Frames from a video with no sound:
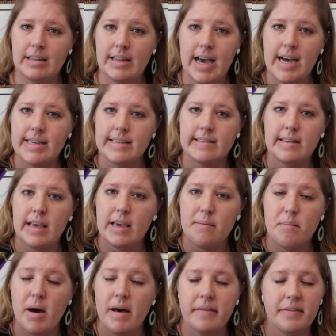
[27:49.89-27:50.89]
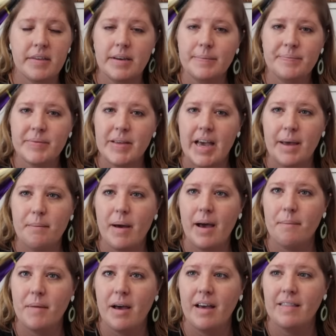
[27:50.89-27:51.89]
last like month, I'm,
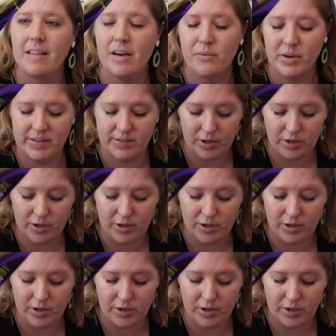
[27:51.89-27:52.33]
I'm not in love with.